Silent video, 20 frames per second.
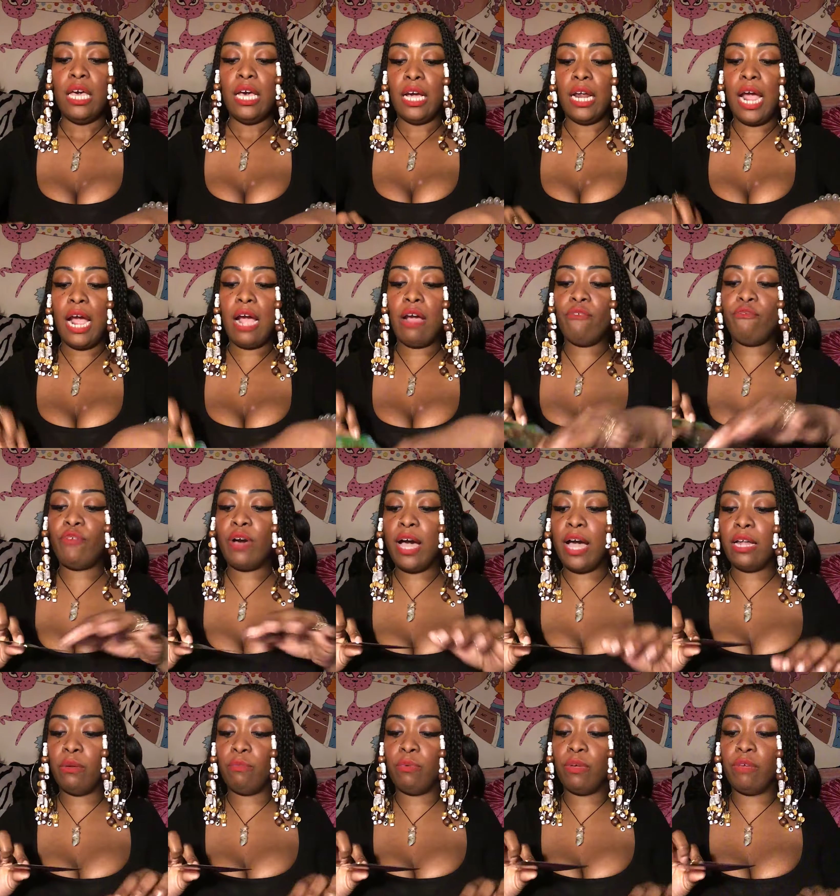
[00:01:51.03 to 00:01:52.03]

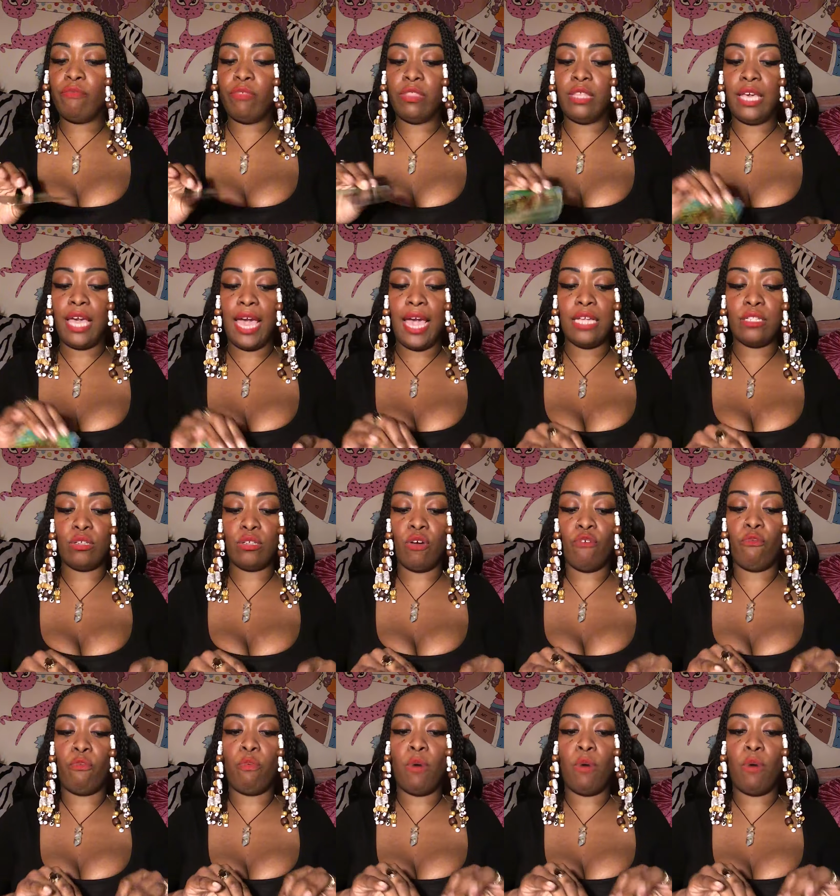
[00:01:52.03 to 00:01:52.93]
Clarified with the Eight of